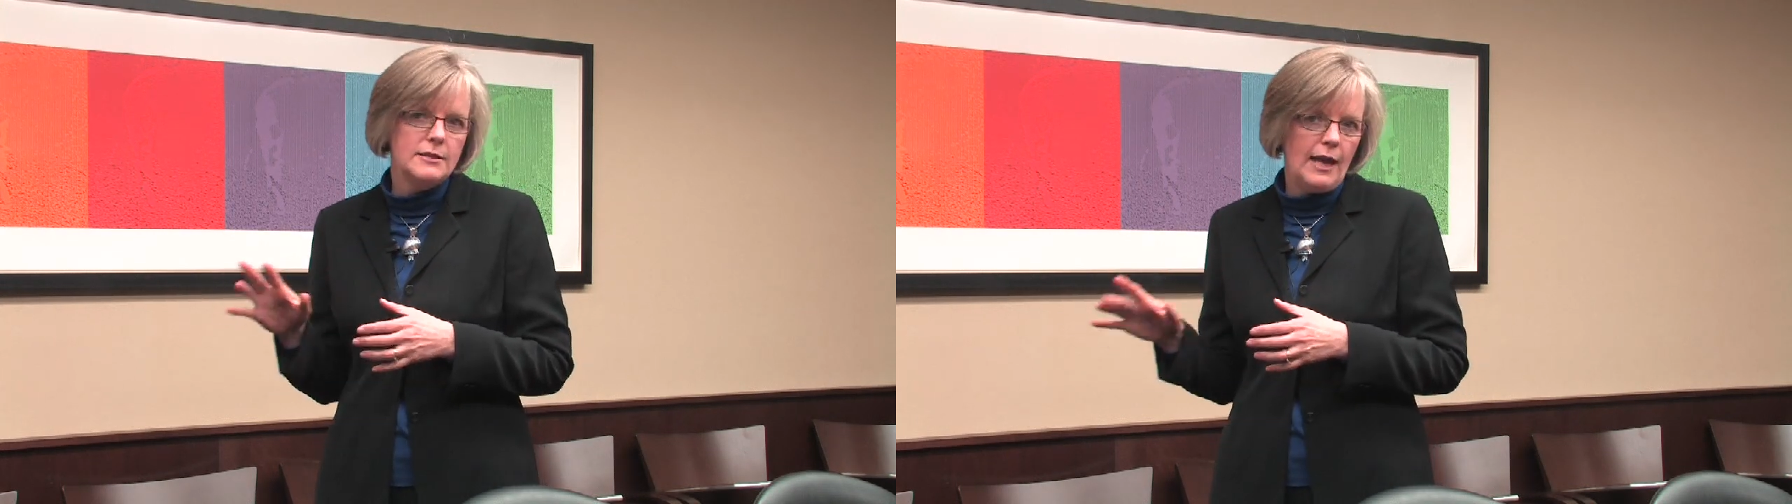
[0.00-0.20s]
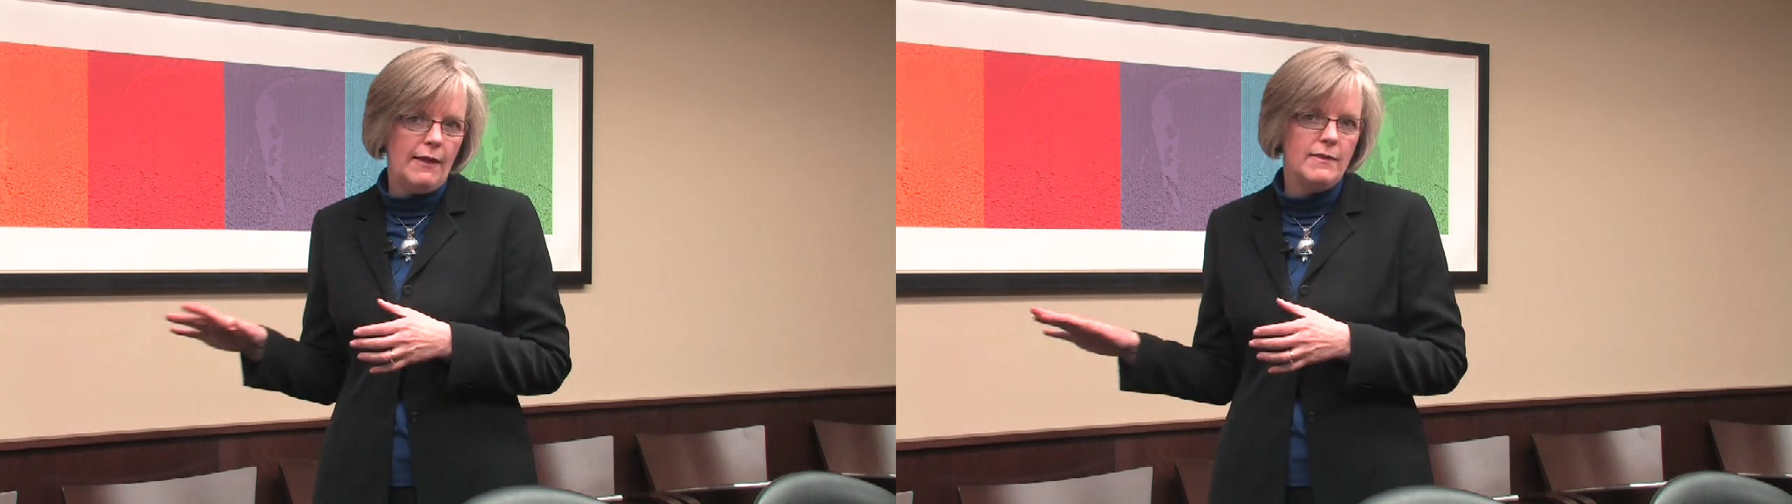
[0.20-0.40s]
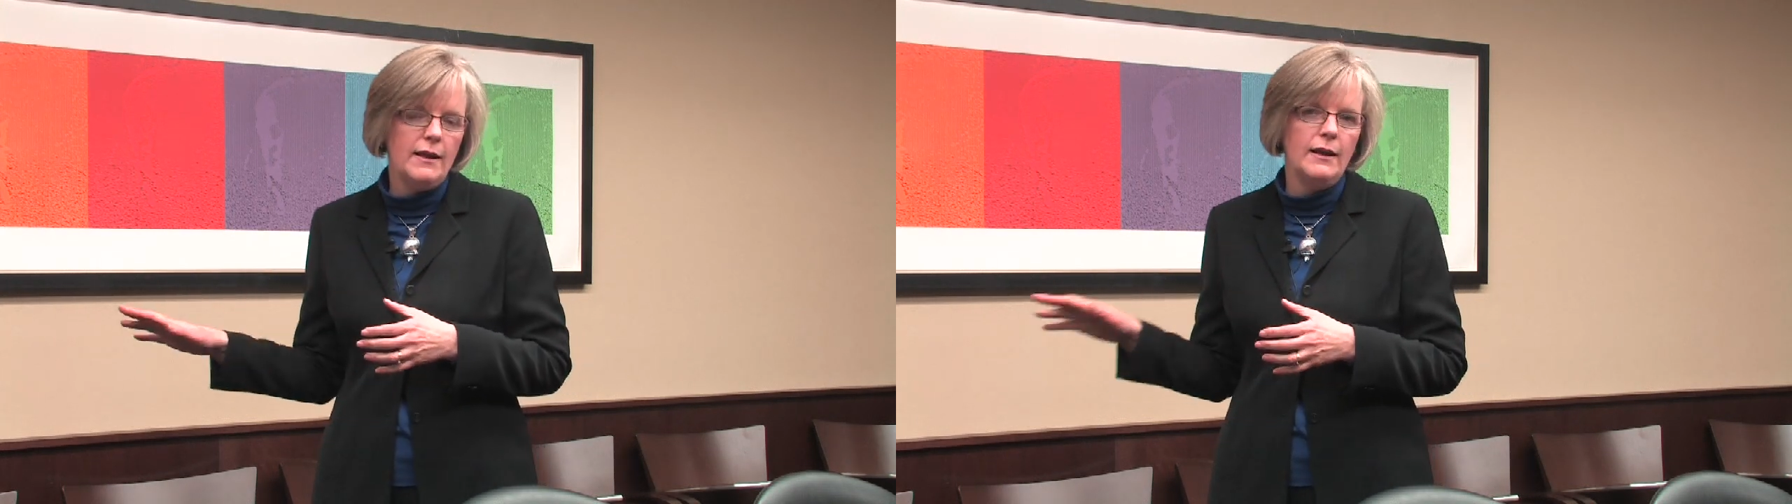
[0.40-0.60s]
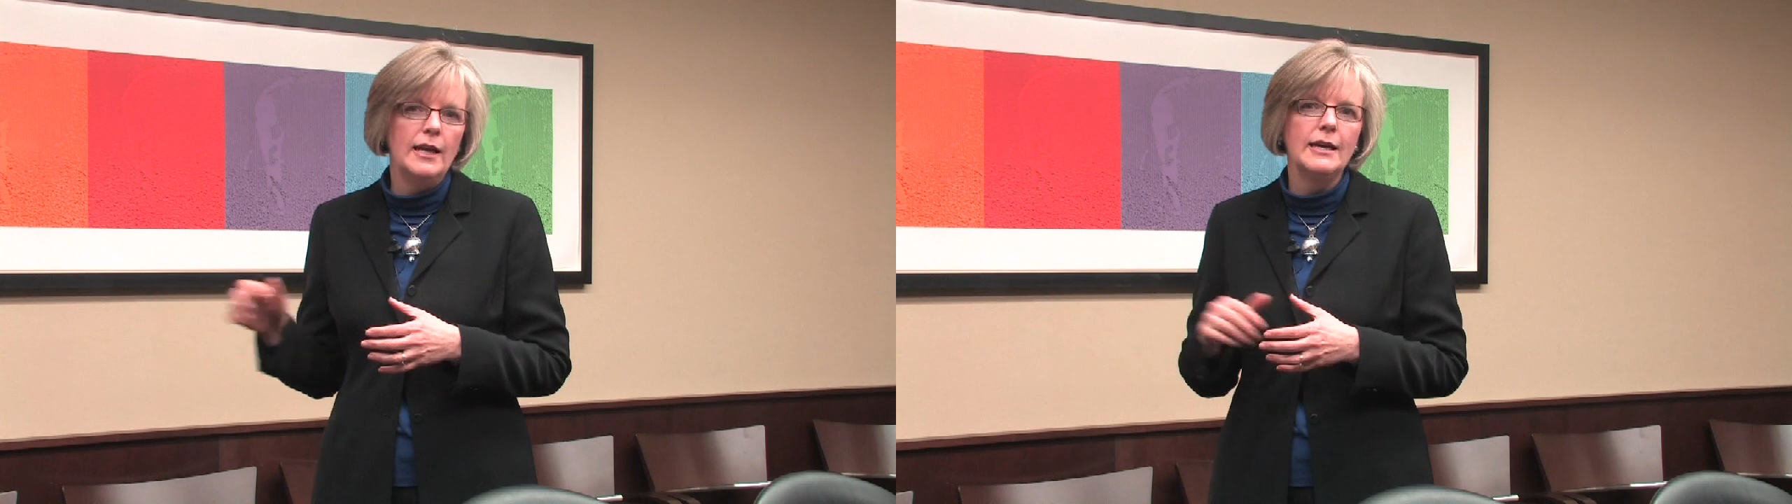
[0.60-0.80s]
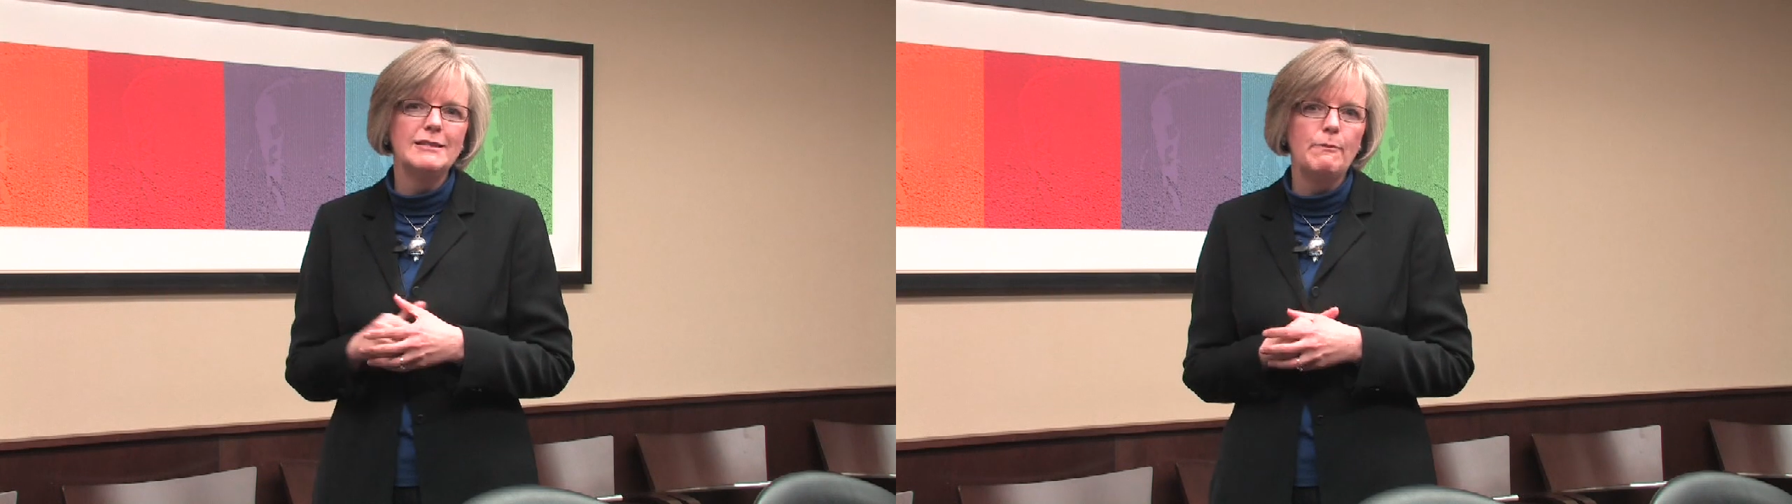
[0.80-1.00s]
and then it
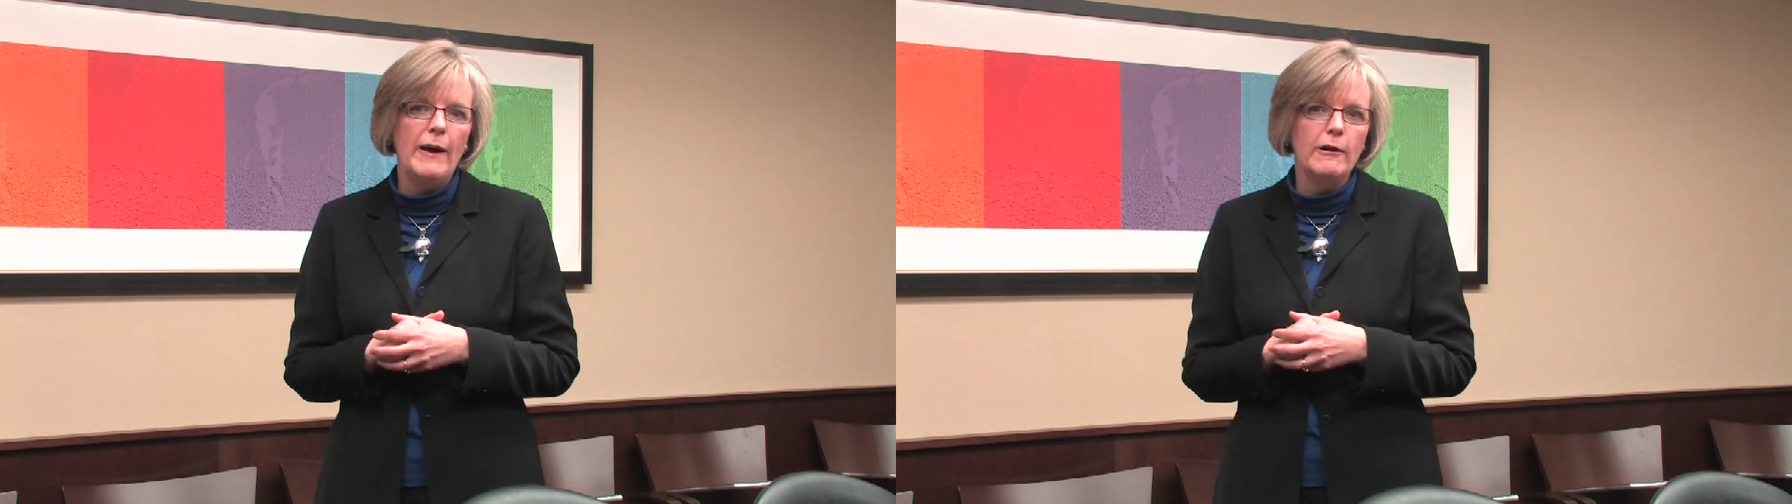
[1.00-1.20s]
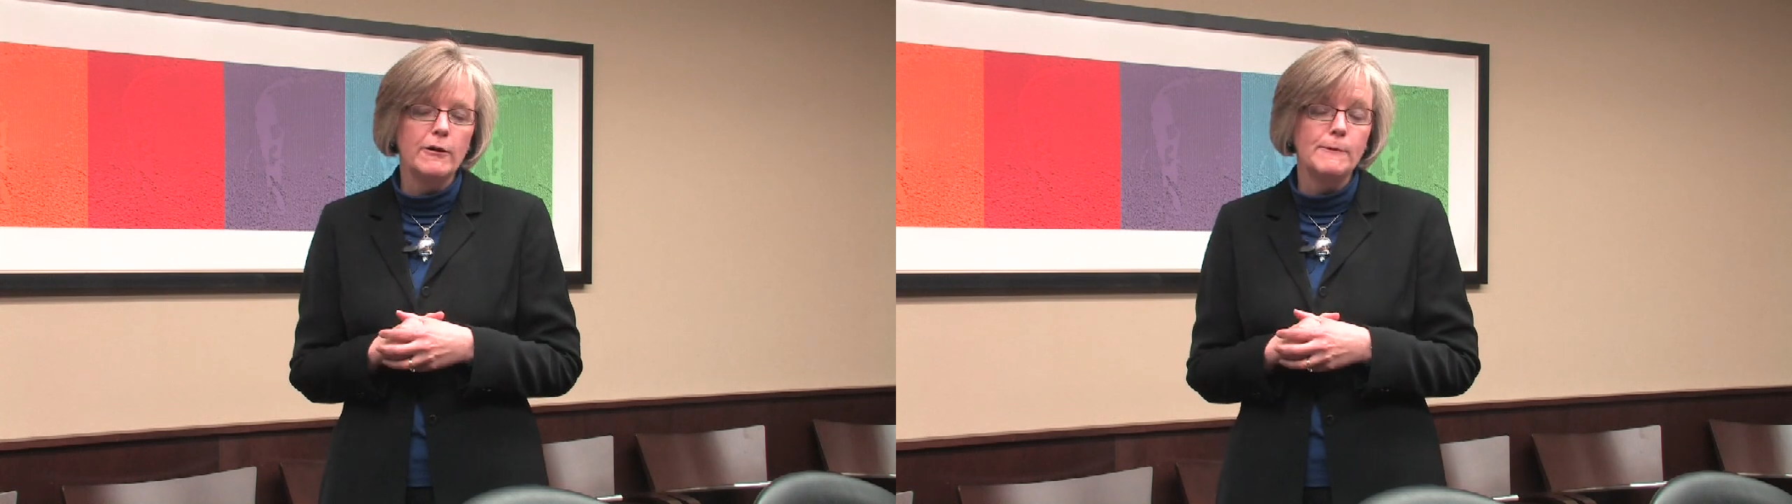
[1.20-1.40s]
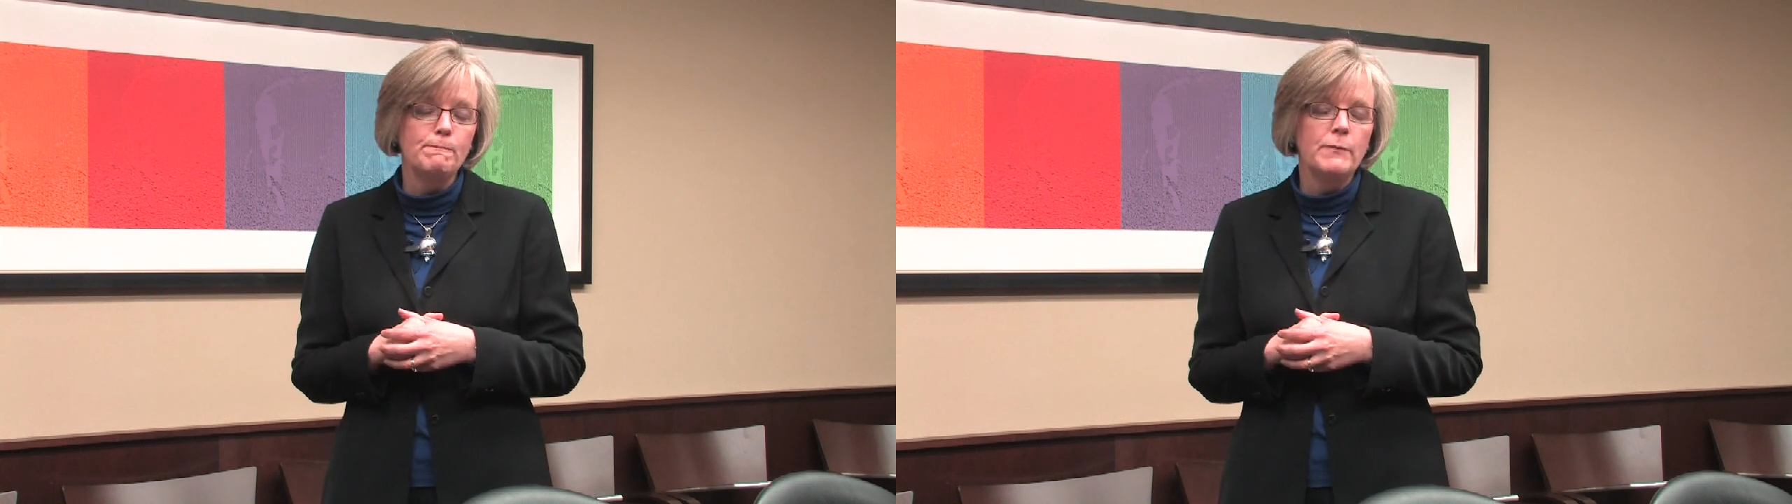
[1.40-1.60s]
gets better.